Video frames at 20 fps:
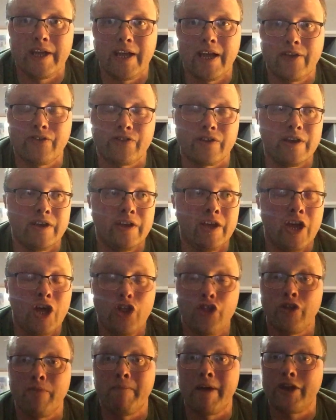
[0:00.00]
he has the
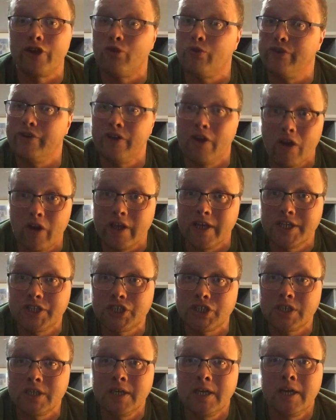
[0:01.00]
medical
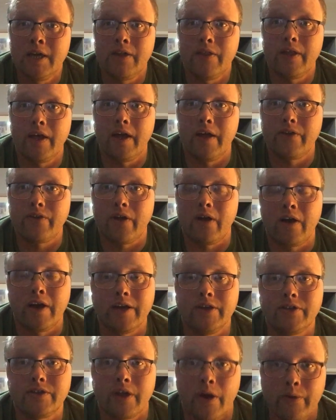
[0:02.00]
knowledge that
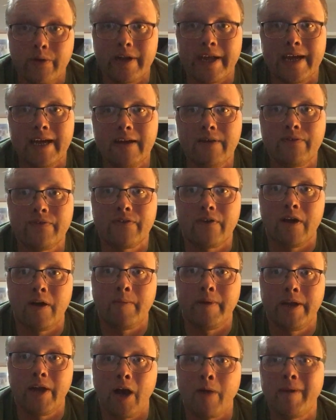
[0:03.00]
I don't have. I
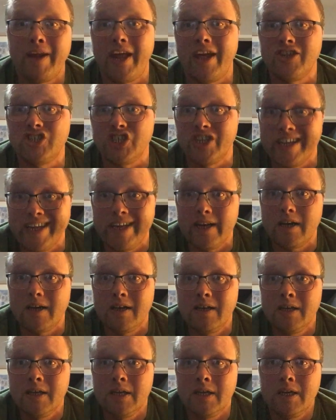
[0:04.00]
mean, I'm an engineer
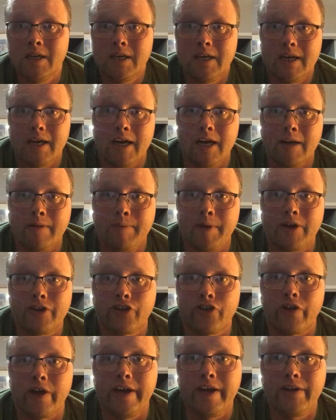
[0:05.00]
by
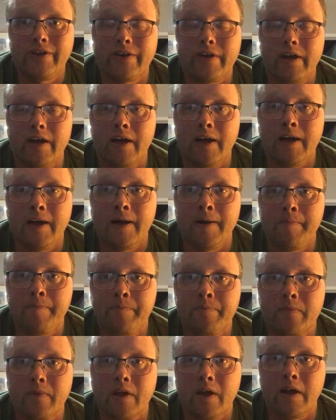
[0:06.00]
trade,
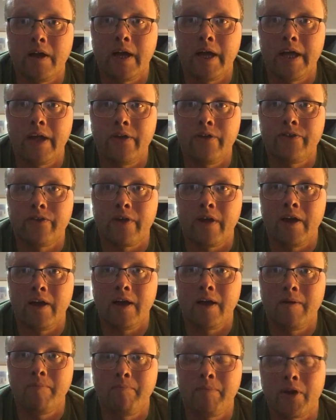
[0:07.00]

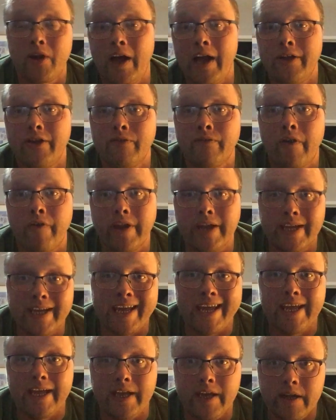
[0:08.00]
but I had a very
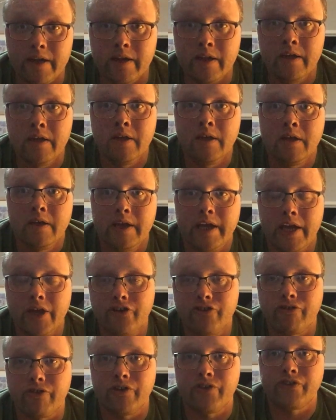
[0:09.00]
keen
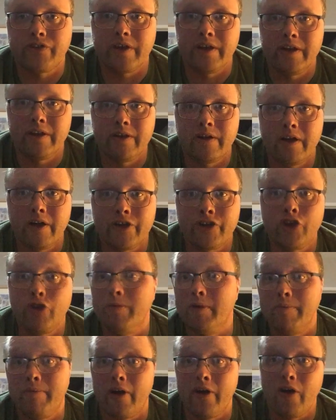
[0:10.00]
interest in
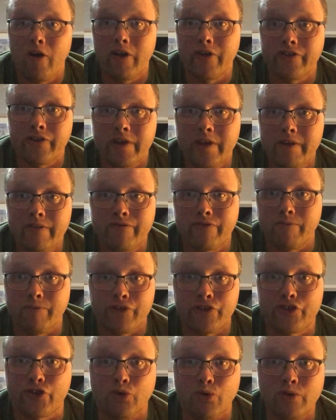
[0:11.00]
human biology from
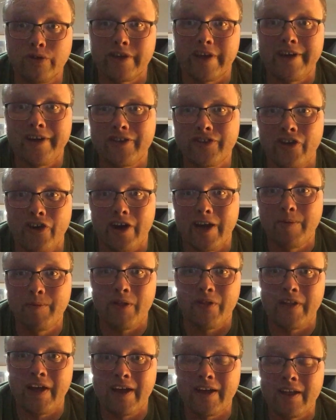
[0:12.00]
school time,
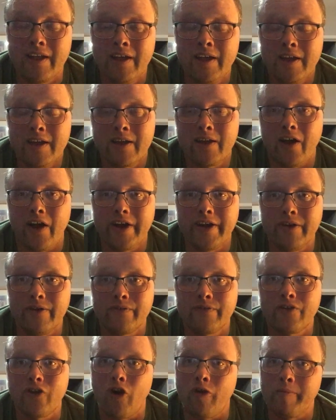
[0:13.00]
and that kind
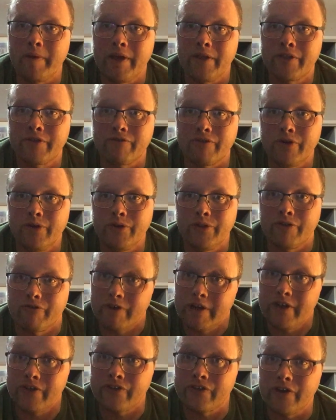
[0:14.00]
of got me through the
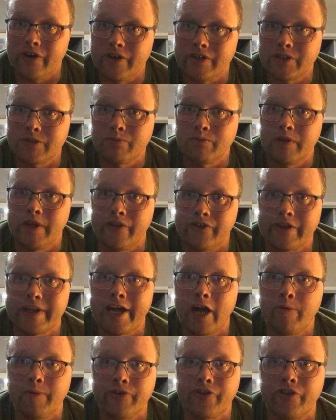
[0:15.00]
research into
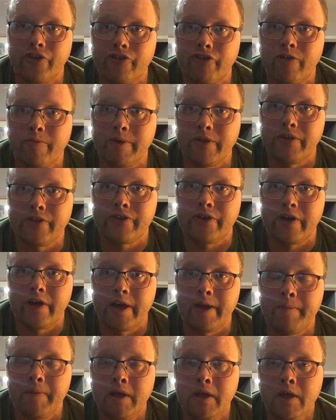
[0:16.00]
Kallmann syndrome at the
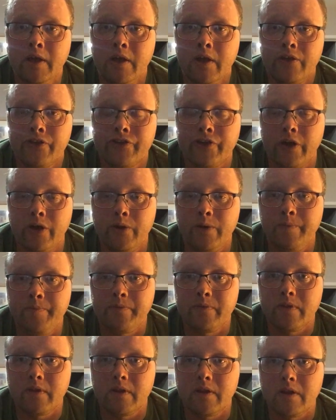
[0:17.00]
time. So
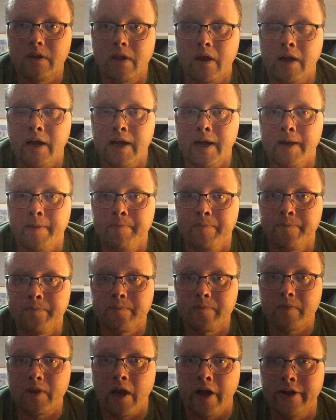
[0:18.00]

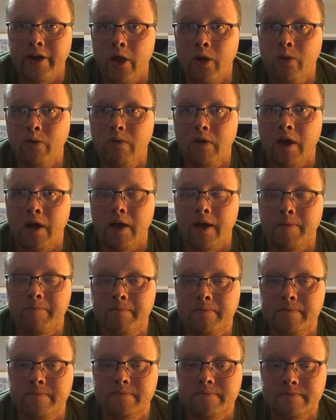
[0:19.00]
I
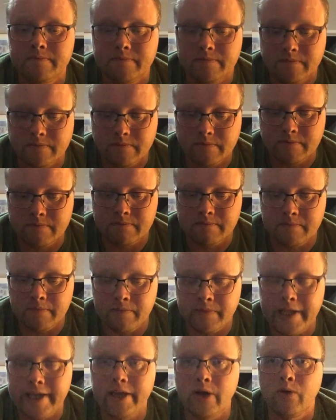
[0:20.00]
know
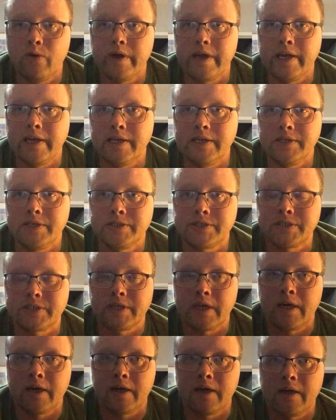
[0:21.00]
Neil is